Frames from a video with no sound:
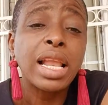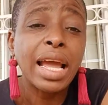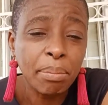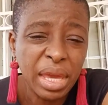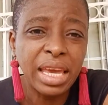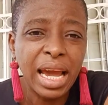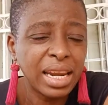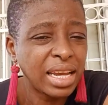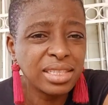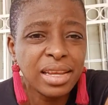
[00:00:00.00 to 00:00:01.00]
like me,
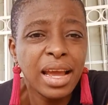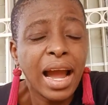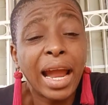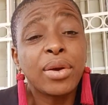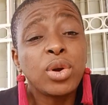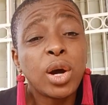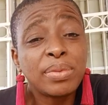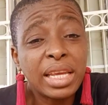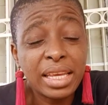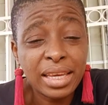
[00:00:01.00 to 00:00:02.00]
I grew up
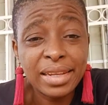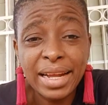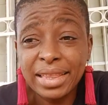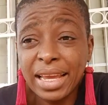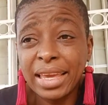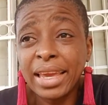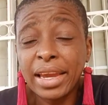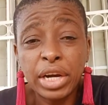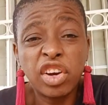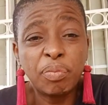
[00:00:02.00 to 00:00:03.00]
thinking that taking
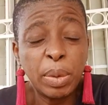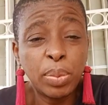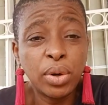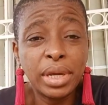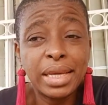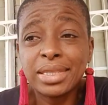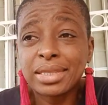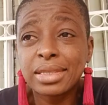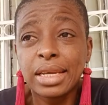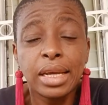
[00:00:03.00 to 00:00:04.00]
care of people
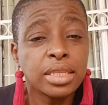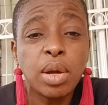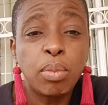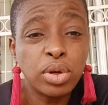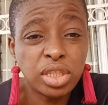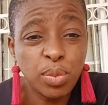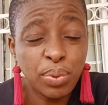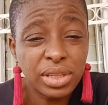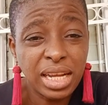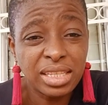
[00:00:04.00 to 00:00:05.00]
is the most
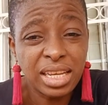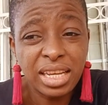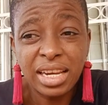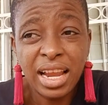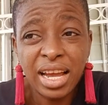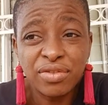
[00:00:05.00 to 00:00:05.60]
important thing in life.